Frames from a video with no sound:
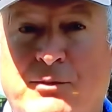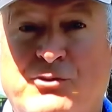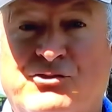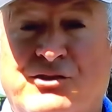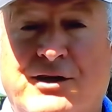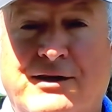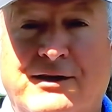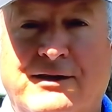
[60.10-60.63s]
of them are
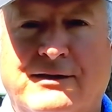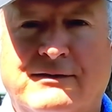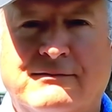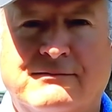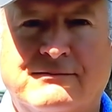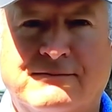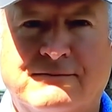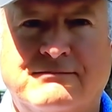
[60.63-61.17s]
shut in and
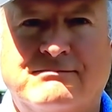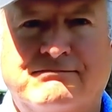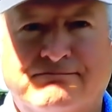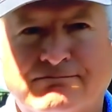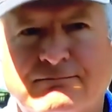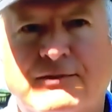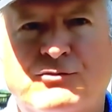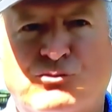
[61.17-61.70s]

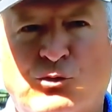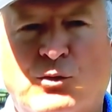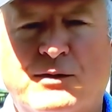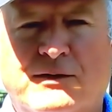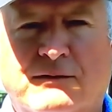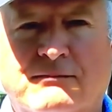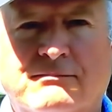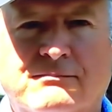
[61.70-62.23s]
enjoy
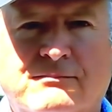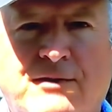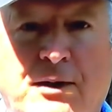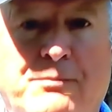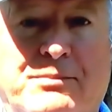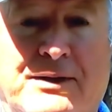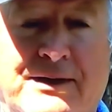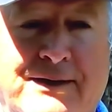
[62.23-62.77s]
the
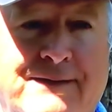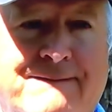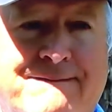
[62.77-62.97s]
company.